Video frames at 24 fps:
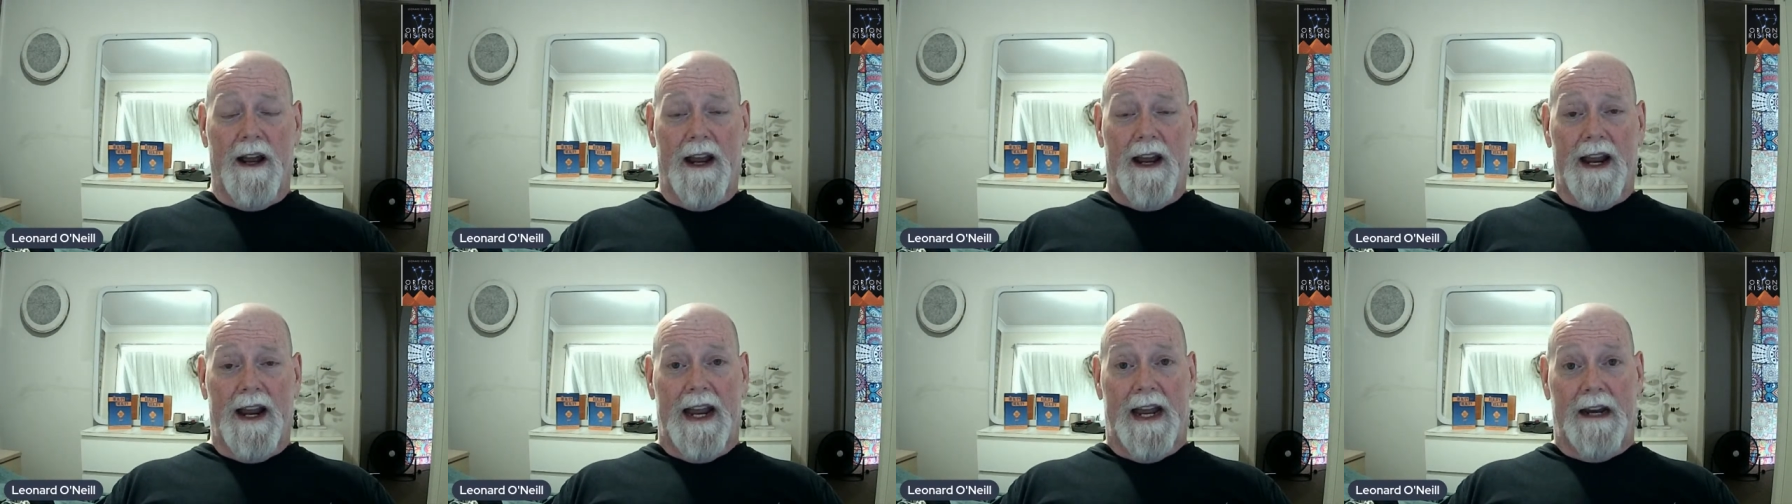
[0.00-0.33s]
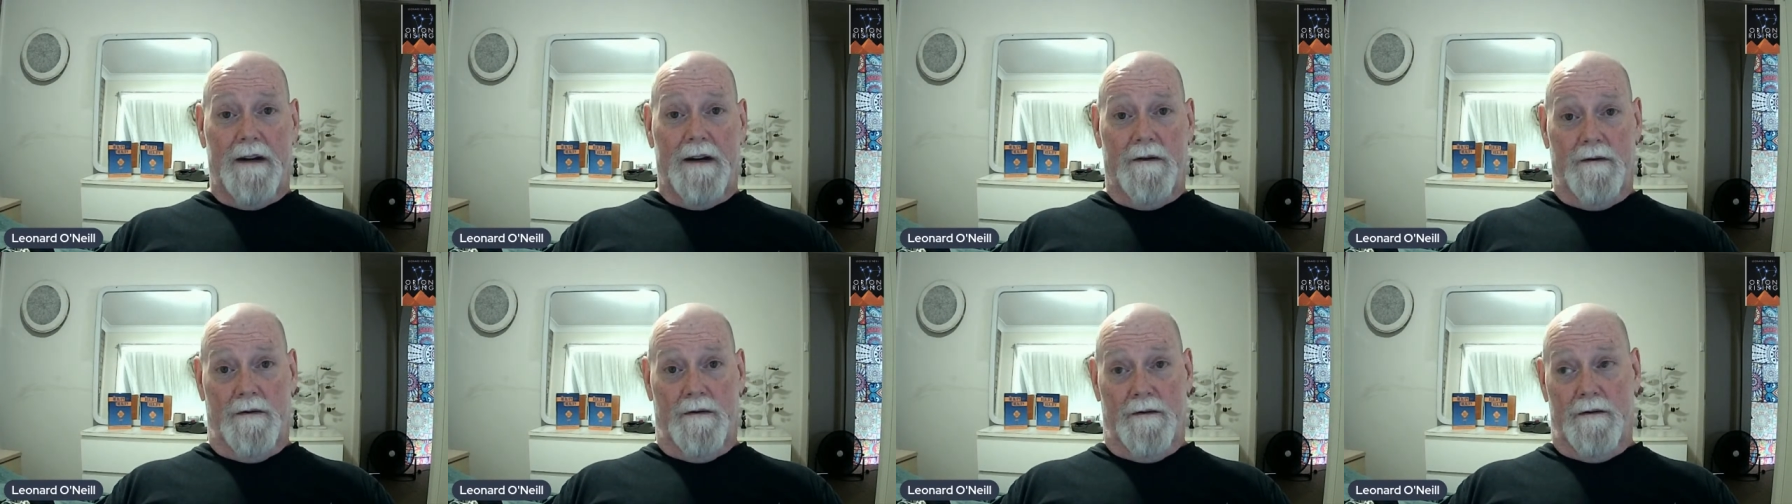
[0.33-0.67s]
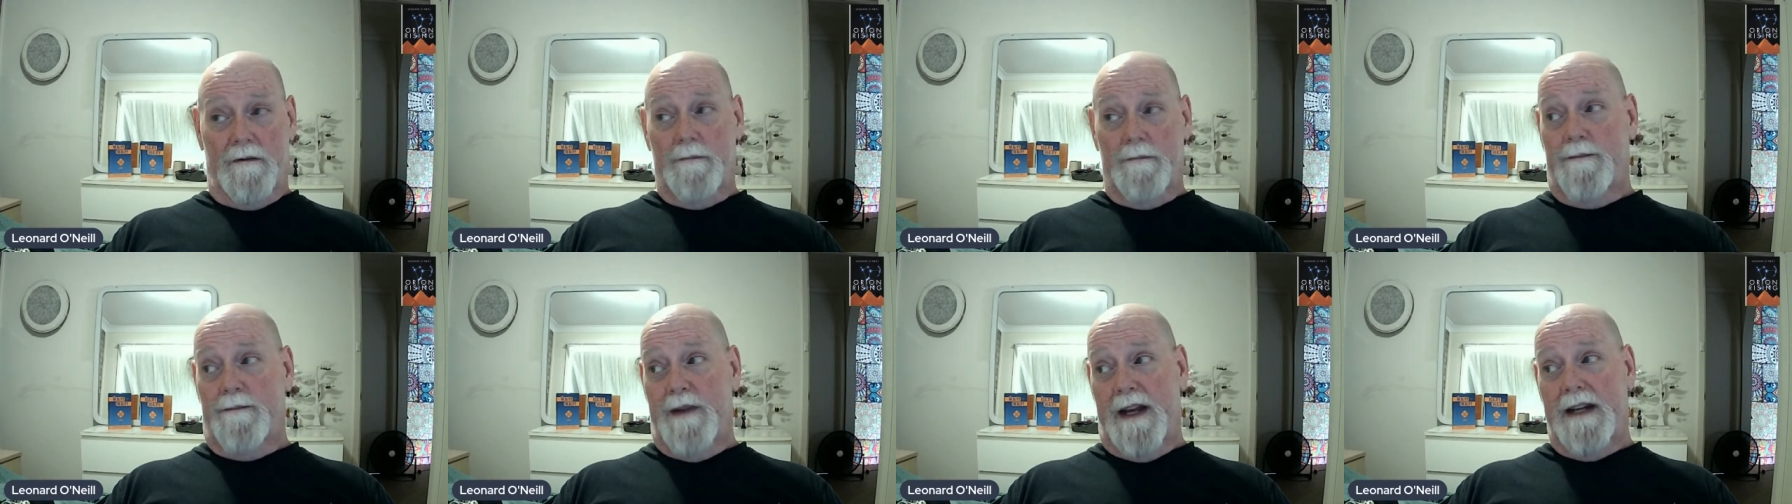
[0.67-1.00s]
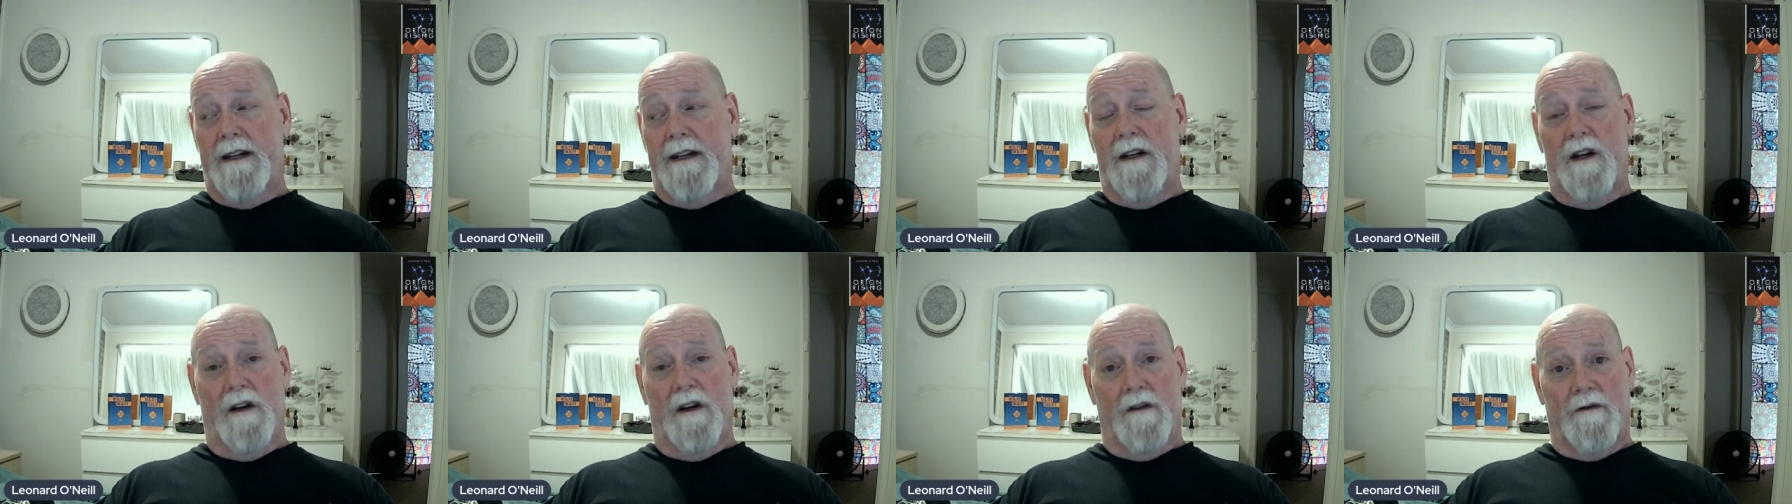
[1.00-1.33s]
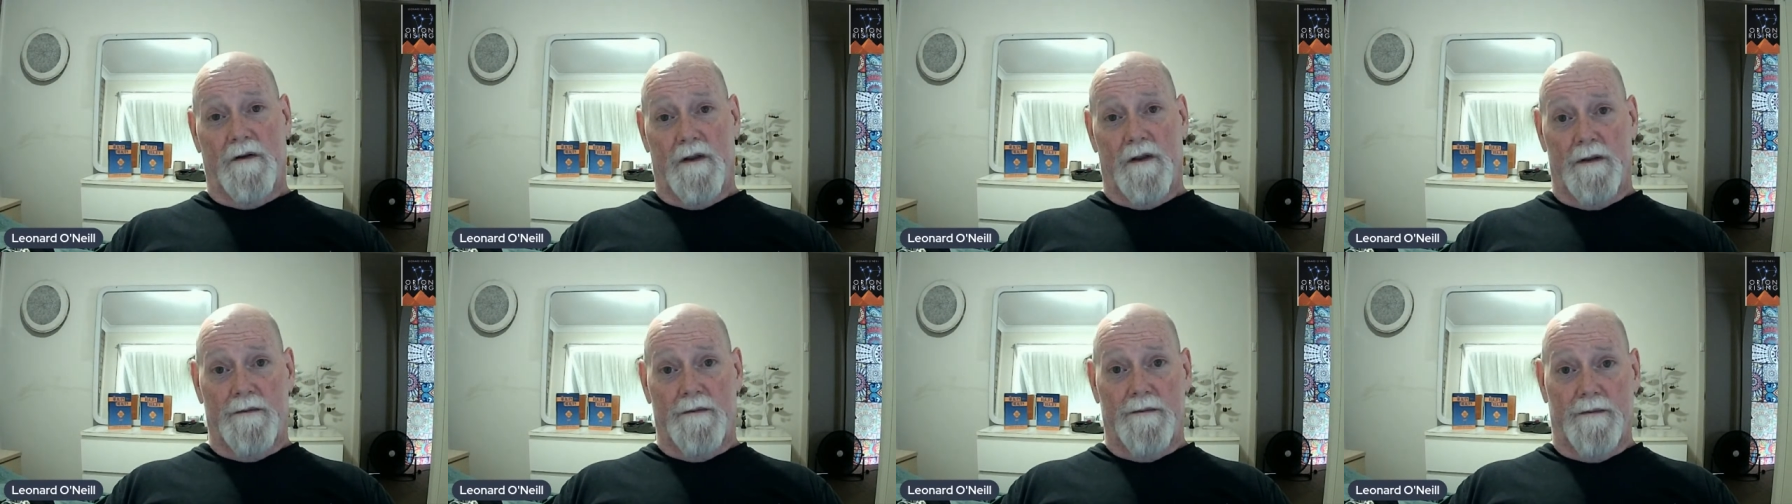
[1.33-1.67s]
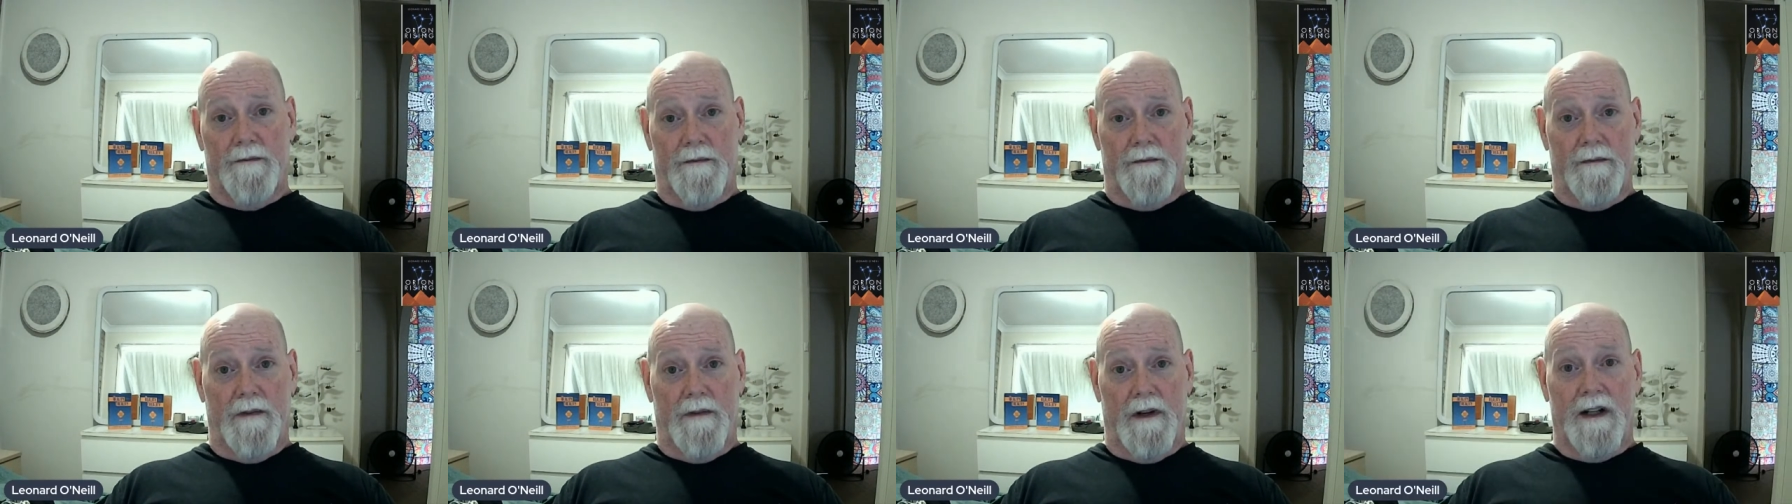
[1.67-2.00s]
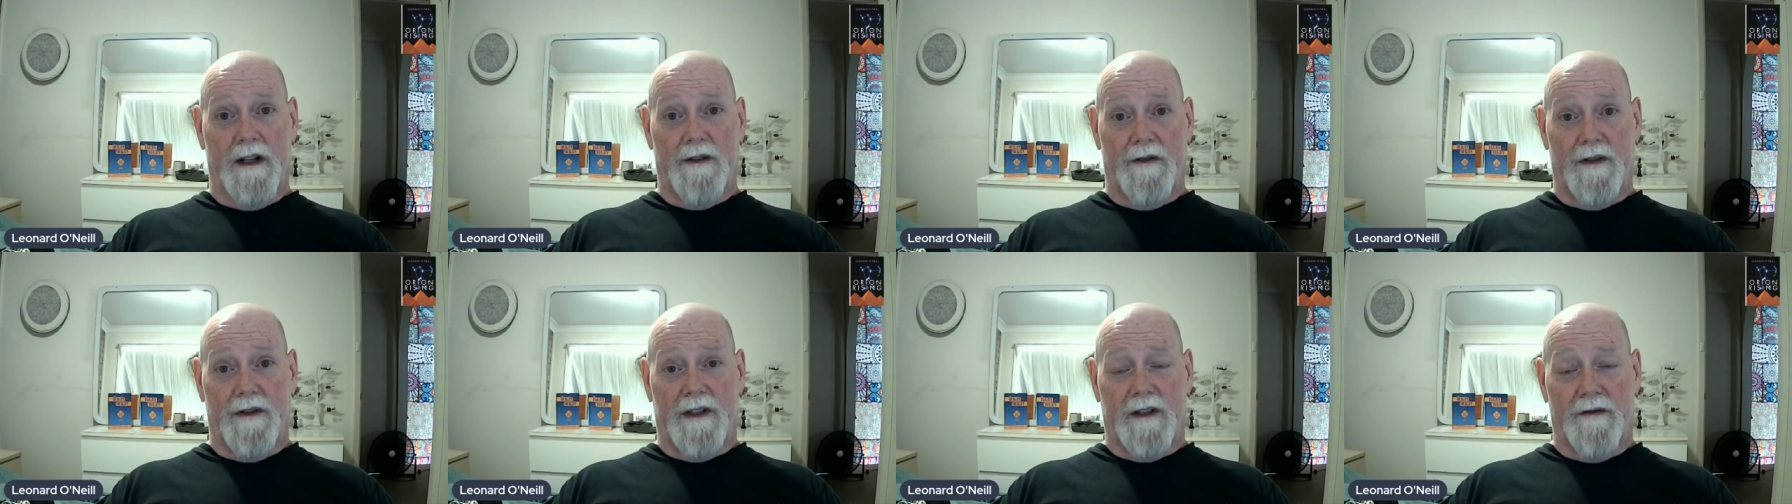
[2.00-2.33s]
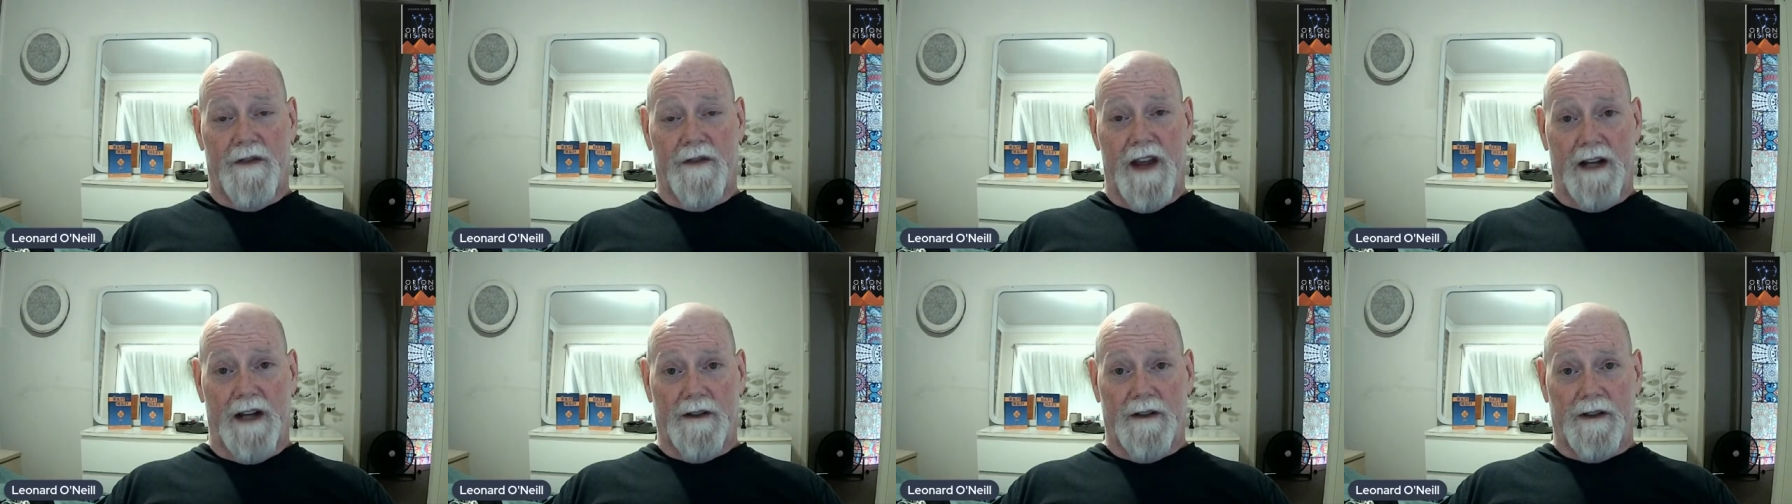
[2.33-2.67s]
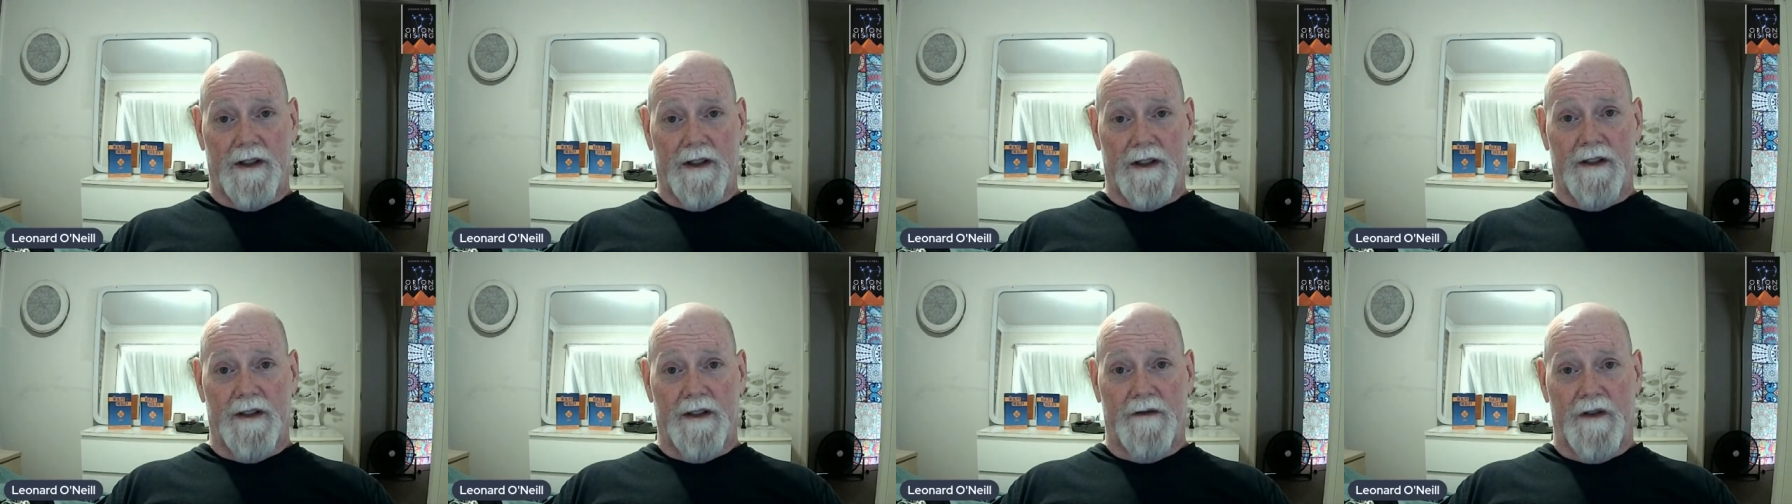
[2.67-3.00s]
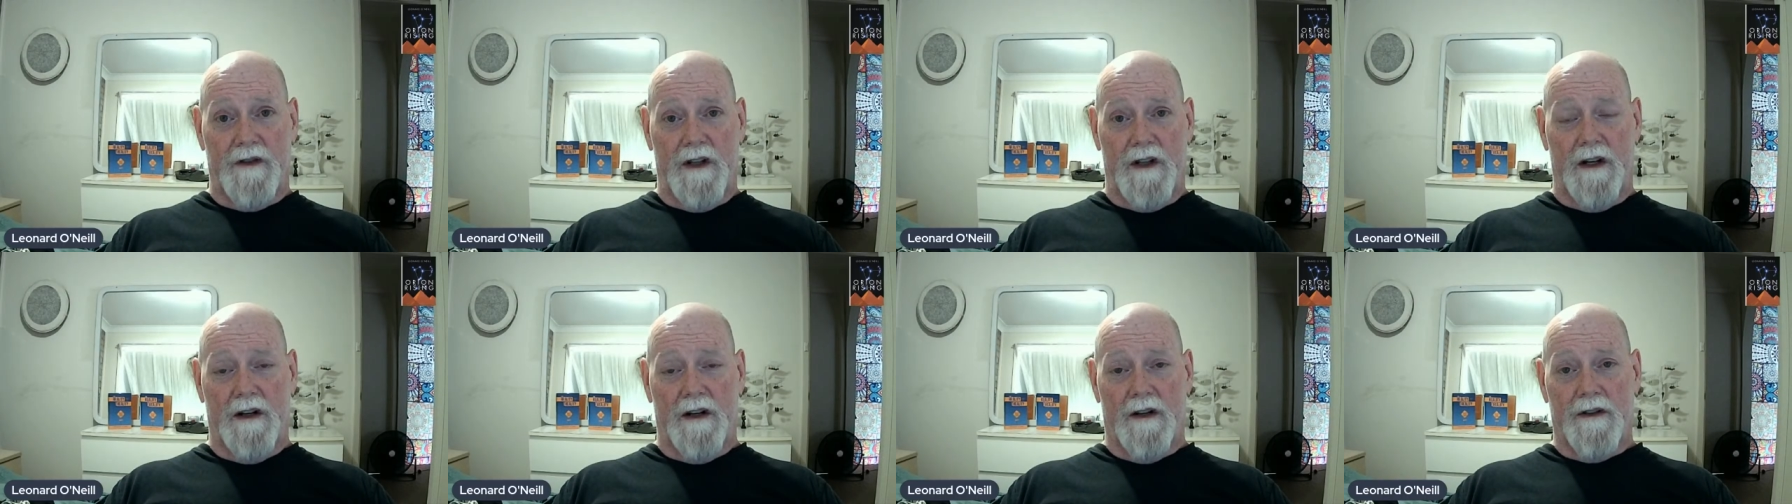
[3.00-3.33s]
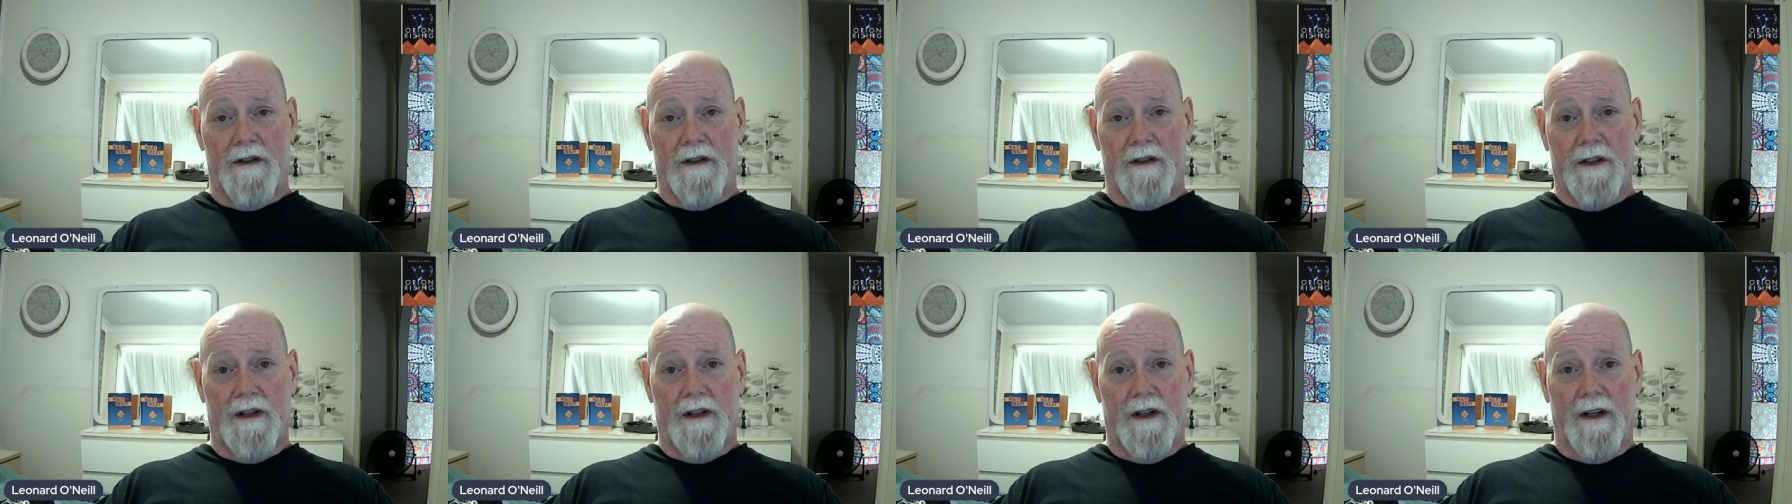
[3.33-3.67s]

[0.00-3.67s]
and been here for hundreds of thousands of years,